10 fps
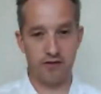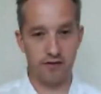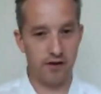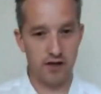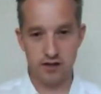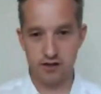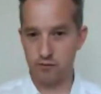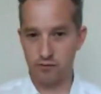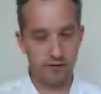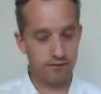for the first
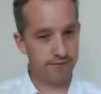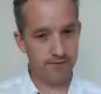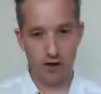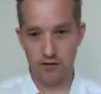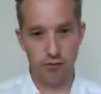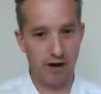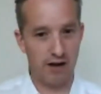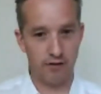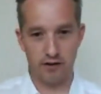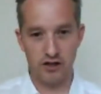few
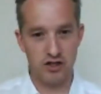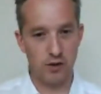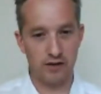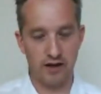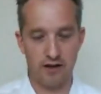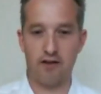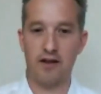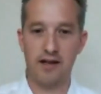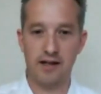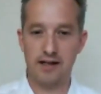rounds that you're doing this,